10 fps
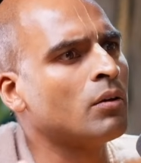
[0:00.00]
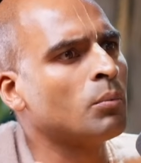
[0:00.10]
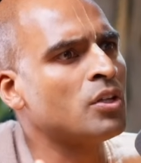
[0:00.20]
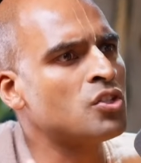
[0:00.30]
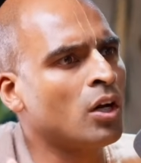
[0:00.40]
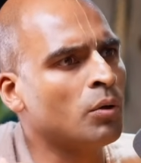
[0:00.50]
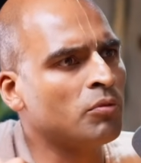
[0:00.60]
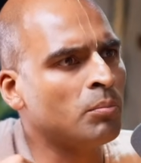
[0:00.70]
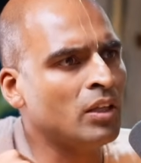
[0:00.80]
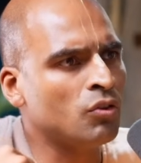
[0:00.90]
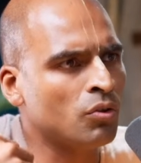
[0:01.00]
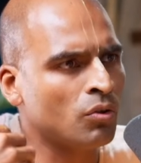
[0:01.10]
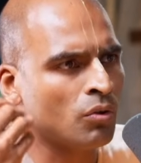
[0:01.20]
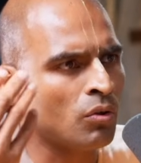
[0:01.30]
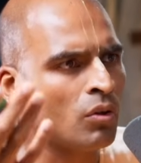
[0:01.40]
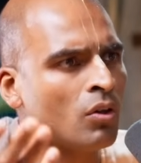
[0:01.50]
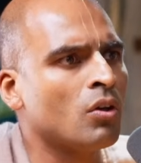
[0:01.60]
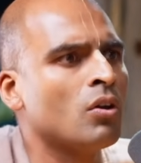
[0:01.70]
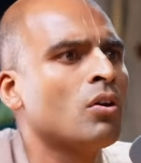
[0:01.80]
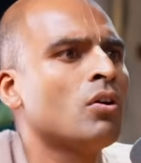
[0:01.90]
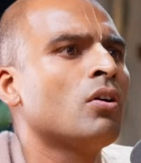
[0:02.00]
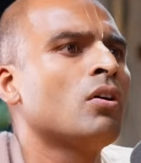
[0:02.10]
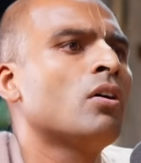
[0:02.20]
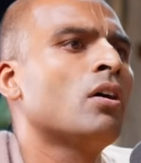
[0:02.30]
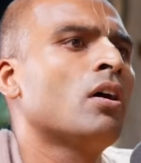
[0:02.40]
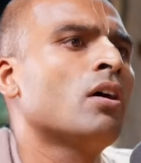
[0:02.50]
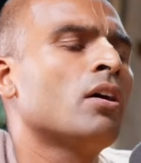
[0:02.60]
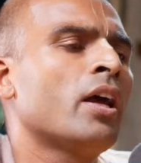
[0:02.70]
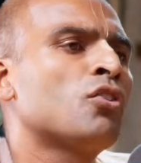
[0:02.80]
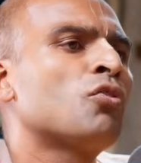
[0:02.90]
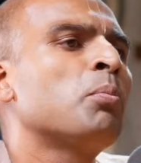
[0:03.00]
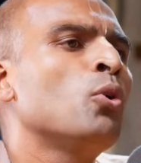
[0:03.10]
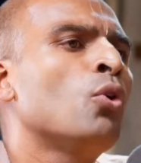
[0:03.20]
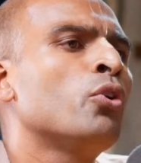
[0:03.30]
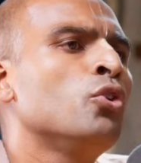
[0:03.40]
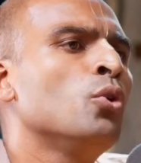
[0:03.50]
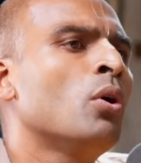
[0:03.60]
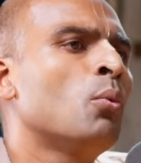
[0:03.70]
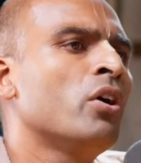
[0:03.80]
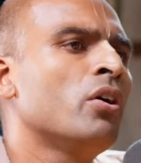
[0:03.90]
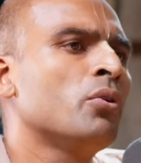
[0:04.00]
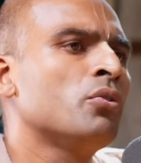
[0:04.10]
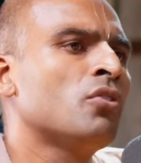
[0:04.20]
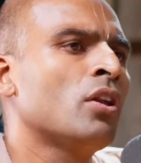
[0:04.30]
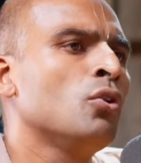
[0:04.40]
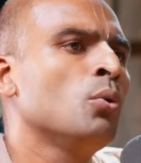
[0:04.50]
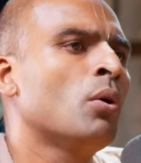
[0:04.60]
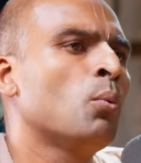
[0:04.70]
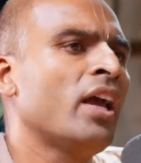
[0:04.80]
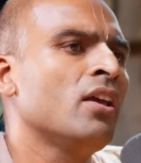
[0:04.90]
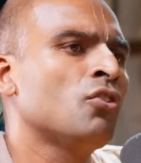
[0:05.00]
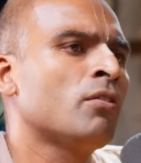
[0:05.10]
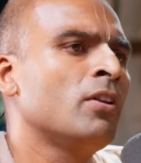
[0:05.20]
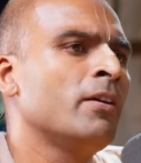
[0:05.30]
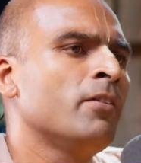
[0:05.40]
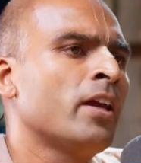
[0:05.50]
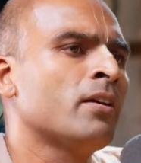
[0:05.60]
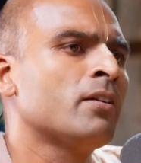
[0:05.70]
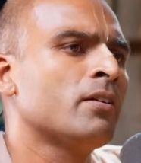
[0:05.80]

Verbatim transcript: which helped me to uh, explore newer worlds and newer ways of living